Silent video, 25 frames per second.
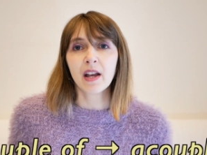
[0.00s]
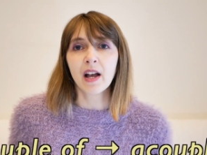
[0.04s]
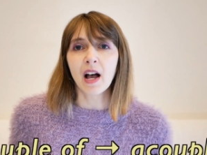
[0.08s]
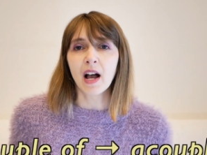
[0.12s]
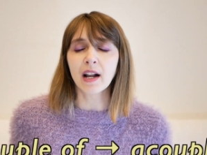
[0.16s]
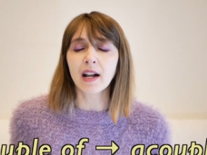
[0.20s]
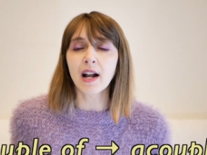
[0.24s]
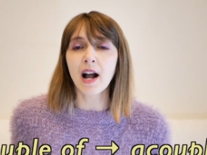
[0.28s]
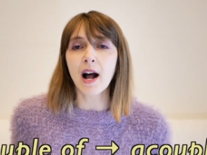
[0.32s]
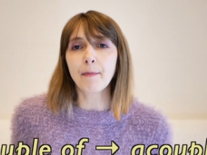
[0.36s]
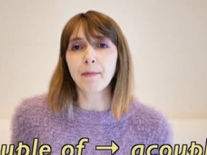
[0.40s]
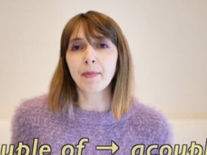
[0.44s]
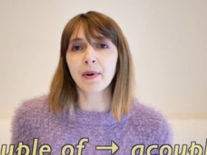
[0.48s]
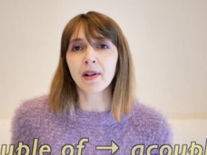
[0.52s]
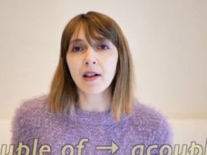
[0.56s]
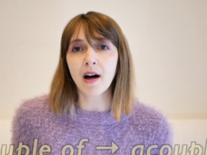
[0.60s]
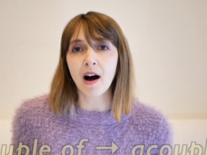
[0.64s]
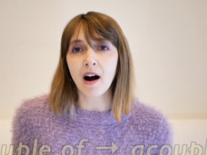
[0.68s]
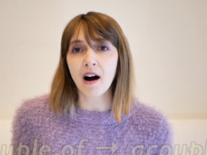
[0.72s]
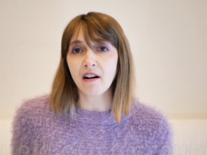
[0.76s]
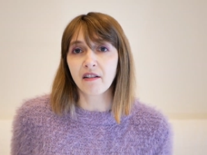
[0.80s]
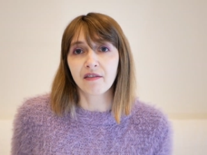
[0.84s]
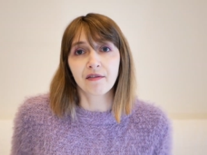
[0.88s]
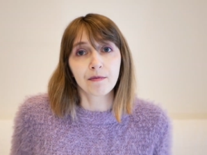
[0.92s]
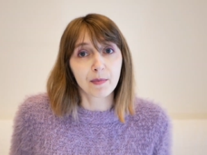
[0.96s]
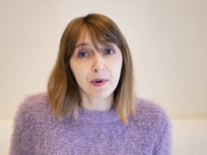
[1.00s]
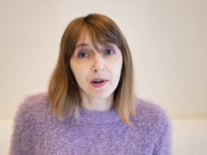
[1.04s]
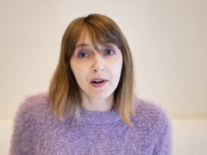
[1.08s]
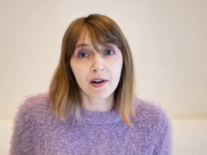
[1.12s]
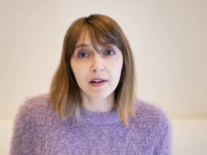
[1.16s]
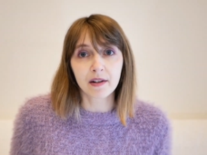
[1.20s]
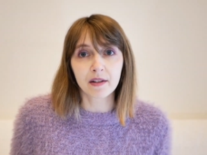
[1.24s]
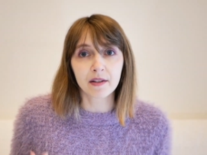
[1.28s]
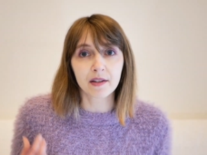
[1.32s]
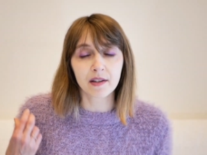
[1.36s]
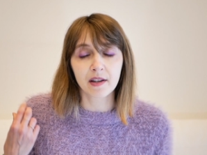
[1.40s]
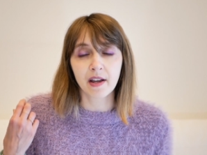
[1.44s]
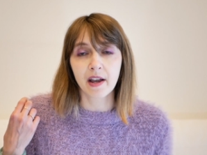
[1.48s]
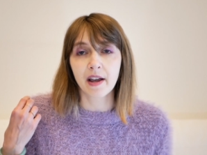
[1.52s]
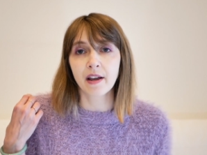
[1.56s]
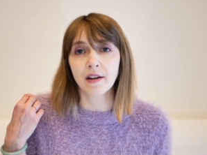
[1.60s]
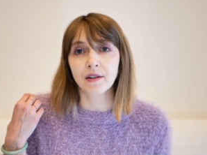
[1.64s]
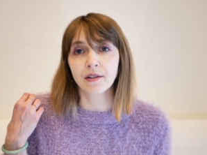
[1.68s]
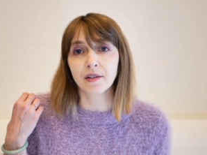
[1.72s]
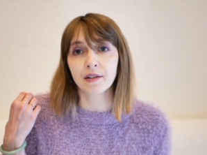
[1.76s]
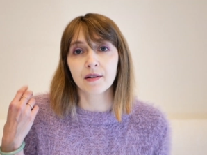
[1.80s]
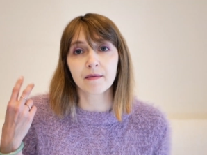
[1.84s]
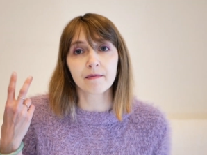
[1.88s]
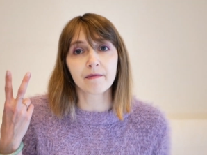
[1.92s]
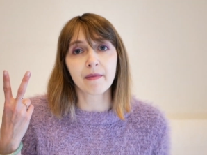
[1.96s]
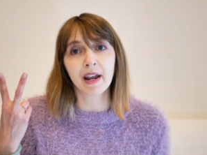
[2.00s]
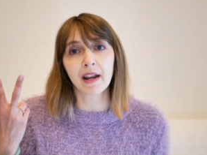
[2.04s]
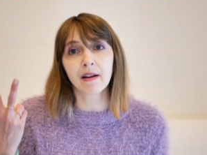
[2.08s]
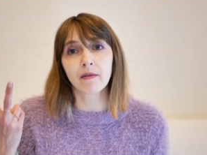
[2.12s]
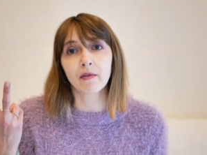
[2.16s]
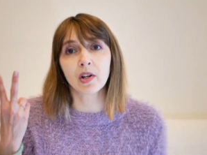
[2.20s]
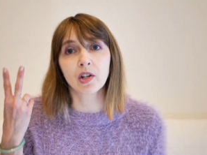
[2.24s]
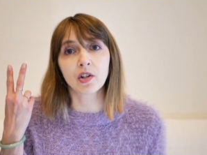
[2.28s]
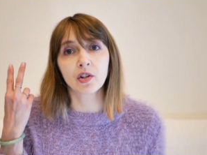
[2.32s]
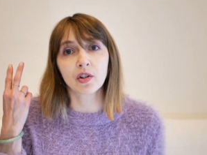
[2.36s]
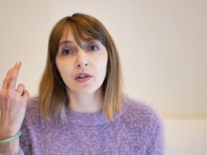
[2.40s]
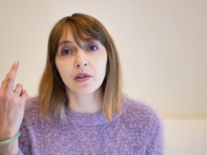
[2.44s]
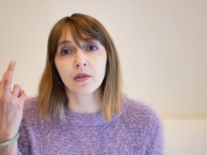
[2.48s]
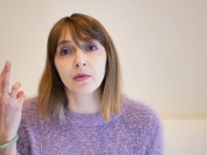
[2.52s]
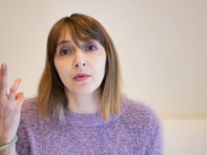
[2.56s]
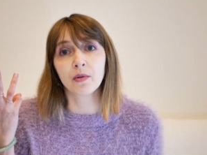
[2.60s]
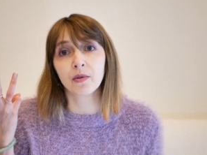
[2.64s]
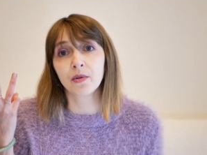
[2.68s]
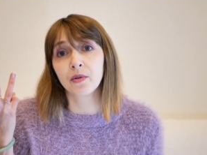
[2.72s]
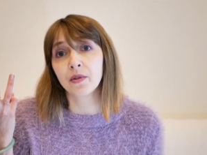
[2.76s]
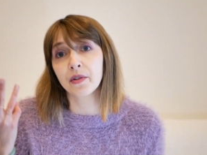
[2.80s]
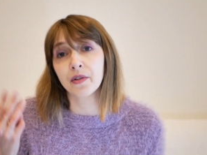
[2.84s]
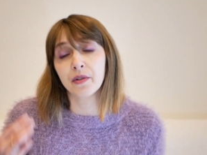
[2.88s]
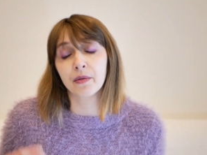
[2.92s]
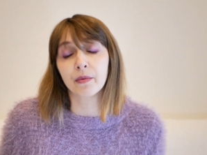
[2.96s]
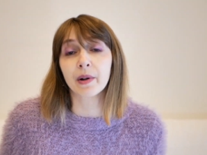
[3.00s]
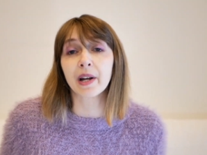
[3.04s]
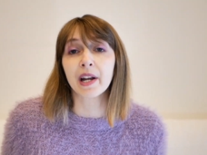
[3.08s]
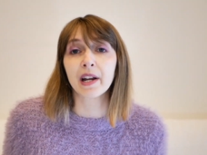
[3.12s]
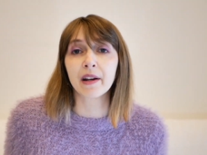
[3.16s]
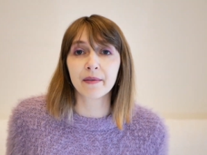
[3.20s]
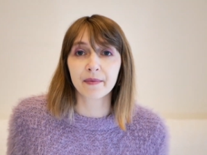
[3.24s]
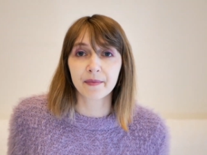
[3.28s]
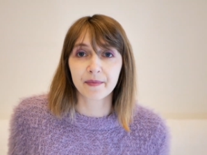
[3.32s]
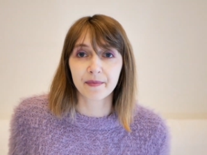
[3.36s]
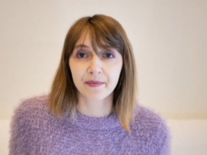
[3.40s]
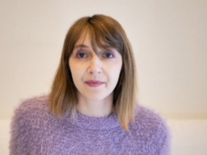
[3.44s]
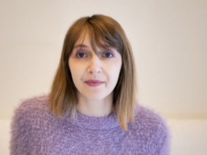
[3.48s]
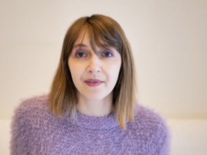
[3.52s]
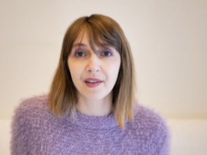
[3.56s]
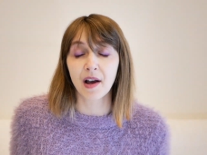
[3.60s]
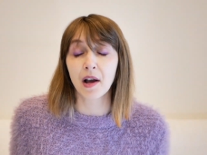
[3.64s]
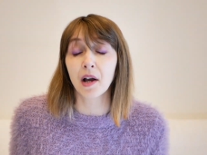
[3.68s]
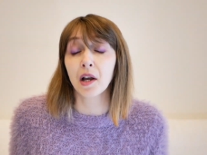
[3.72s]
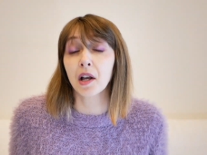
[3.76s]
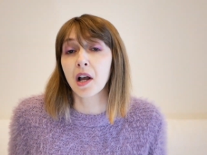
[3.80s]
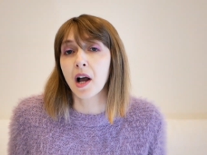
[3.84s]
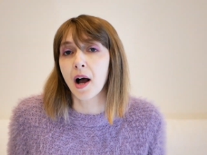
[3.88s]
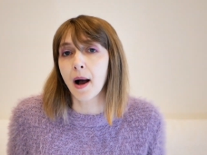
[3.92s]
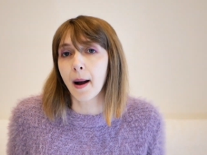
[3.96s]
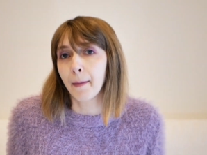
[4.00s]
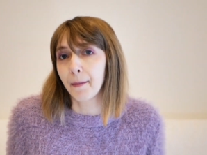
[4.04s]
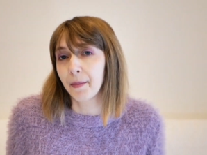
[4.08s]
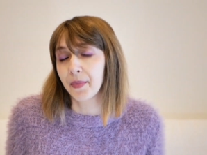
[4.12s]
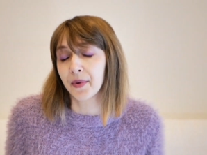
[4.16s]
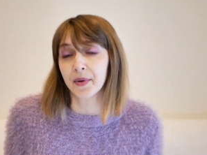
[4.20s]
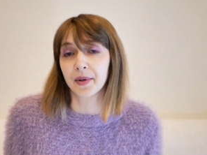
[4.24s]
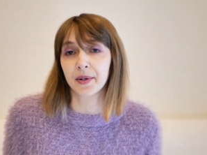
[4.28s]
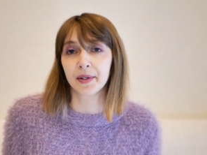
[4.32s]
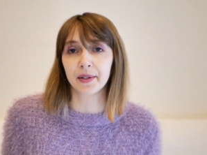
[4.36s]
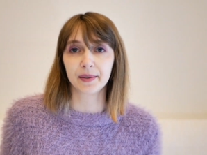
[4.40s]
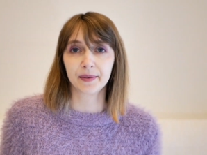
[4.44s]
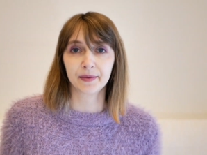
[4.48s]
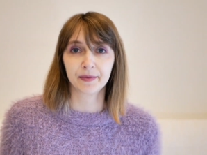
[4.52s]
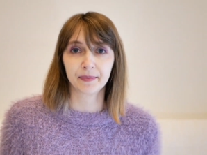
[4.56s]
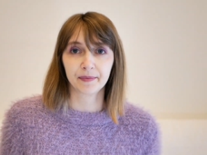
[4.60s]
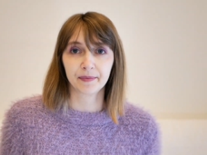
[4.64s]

A couple of books is maybe two or three. A couple.